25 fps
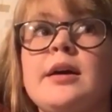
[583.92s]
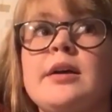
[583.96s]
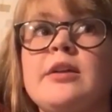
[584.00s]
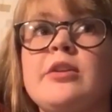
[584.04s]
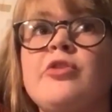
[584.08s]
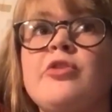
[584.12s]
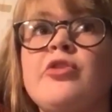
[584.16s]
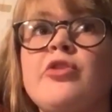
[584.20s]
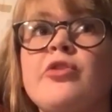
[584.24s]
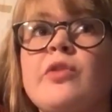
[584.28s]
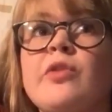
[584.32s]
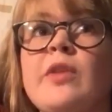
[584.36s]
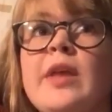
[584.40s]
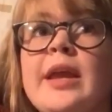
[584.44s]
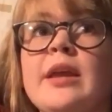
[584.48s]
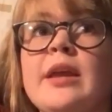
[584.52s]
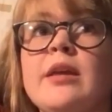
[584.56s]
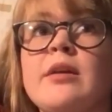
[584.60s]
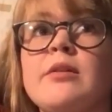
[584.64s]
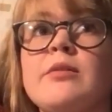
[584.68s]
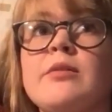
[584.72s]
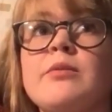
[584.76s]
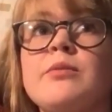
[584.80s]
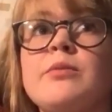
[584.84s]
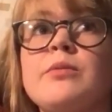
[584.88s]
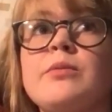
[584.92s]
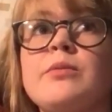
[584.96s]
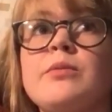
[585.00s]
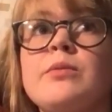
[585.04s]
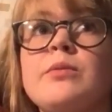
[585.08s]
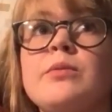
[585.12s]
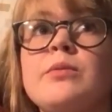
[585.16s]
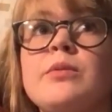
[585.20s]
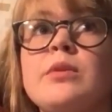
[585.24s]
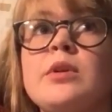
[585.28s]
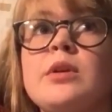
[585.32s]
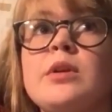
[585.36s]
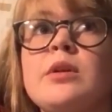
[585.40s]
just like
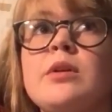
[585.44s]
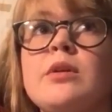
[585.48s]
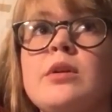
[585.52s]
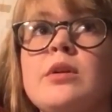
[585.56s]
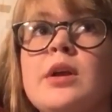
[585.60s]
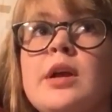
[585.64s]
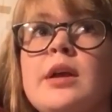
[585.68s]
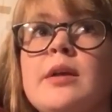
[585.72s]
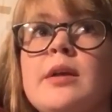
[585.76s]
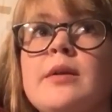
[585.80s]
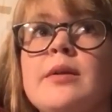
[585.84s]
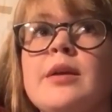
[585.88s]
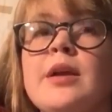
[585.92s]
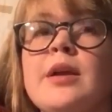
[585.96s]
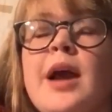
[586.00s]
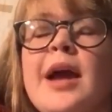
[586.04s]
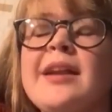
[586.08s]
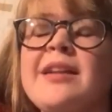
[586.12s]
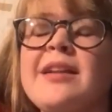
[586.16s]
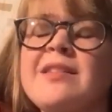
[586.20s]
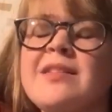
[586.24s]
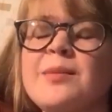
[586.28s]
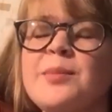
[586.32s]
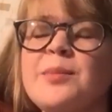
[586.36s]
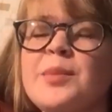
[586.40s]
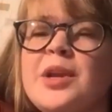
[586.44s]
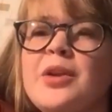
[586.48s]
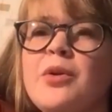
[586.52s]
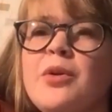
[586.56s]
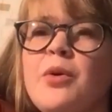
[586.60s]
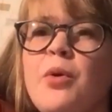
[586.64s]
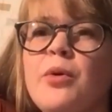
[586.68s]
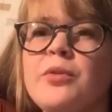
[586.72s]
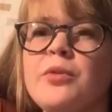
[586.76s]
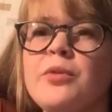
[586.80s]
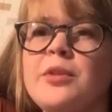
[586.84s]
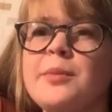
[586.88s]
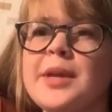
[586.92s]
kind of somebody to
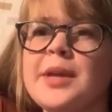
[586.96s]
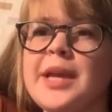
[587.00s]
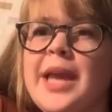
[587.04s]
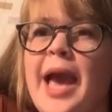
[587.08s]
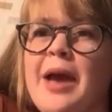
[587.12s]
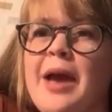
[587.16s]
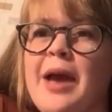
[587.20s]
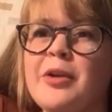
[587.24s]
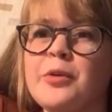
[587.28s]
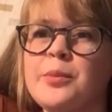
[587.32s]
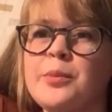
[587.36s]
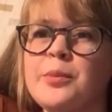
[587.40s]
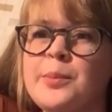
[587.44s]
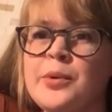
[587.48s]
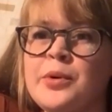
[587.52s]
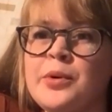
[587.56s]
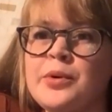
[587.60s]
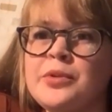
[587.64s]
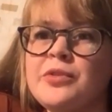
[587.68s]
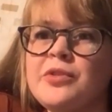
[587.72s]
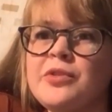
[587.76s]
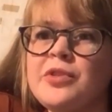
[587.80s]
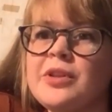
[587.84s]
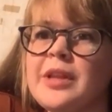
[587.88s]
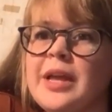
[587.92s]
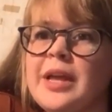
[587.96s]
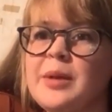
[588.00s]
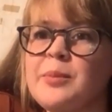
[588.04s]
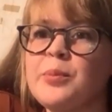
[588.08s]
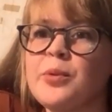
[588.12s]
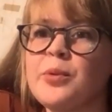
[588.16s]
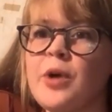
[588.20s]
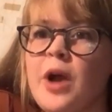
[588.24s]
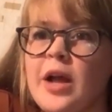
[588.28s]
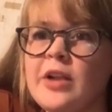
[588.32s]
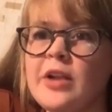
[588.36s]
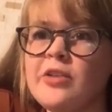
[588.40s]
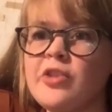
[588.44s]
hold them accountable to like
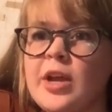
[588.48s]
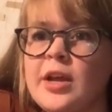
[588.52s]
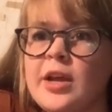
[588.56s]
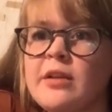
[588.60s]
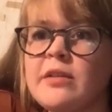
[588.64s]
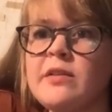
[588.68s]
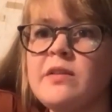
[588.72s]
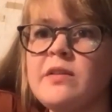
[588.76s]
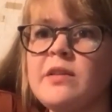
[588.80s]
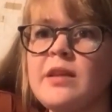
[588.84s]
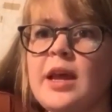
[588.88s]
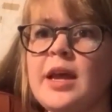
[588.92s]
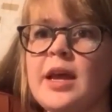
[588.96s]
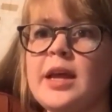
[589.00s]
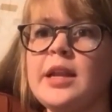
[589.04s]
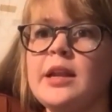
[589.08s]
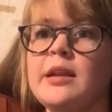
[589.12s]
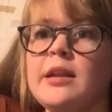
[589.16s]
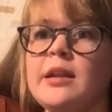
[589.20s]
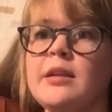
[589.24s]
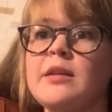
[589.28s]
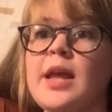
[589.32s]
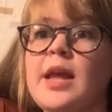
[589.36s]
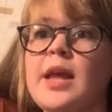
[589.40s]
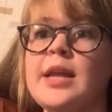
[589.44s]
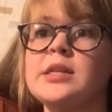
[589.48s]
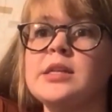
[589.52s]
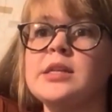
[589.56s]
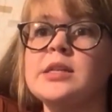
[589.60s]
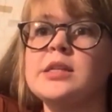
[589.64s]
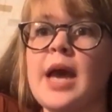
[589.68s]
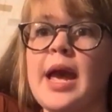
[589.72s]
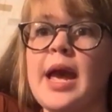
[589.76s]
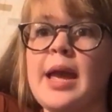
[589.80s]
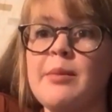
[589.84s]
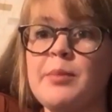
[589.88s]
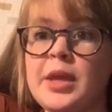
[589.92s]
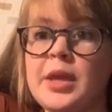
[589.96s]
projects and
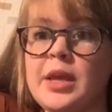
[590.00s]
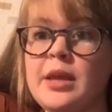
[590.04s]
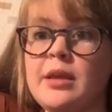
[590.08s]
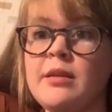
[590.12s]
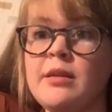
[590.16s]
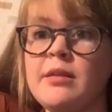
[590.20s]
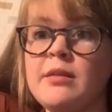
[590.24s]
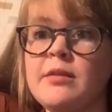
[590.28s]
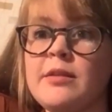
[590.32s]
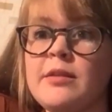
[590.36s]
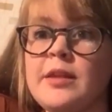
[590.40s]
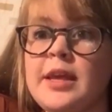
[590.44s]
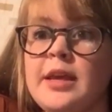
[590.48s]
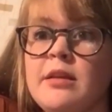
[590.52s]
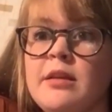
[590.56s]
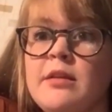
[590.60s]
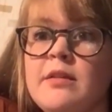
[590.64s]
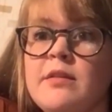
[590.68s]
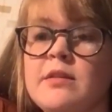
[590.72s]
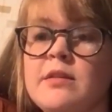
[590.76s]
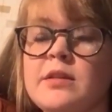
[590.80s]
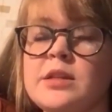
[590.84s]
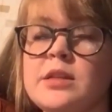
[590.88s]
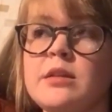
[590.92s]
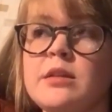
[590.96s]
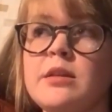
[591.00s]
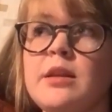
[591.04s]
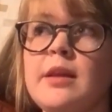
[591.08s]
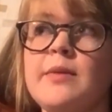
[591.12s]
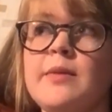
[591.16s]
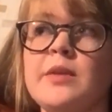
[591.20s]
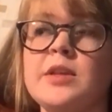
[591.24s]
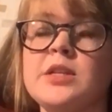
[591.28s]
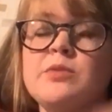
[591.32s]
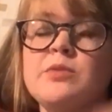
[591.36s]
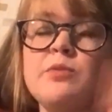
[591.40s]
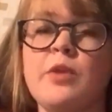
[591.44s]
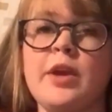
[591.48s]
timing things and in
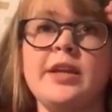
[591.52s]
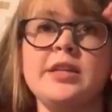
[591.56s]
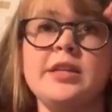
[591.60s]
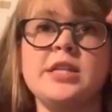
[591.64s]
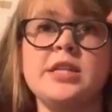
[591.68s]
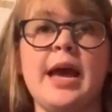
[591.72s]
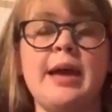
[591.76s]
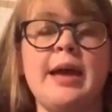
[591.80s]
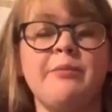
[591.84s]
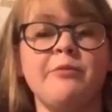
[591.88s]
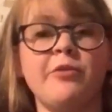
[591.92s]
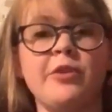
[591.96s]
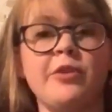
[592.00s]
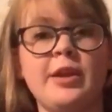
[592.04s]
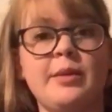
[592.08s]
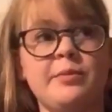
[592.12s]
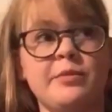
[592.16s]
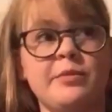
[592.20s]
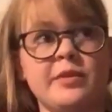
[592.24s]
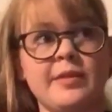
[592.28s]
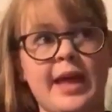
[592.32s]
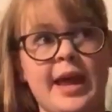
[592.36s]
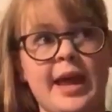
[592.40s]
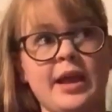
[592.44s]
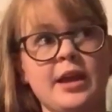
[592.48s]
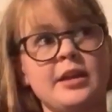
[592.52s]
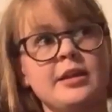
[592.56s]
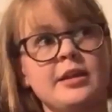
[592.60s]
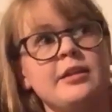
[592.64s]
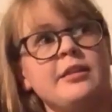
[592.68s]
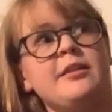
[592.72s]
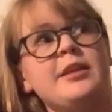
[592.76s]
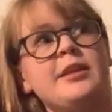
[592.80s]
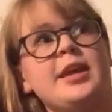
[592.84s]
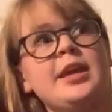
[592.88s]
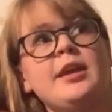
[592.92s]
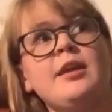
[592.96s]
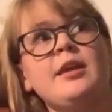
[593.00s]
the right time frames and that kind
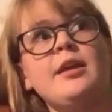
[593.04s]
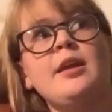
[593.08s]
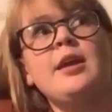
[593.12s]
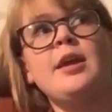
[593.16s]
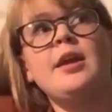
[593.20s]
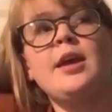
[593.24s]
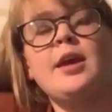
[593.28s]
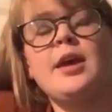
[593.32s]
of thing.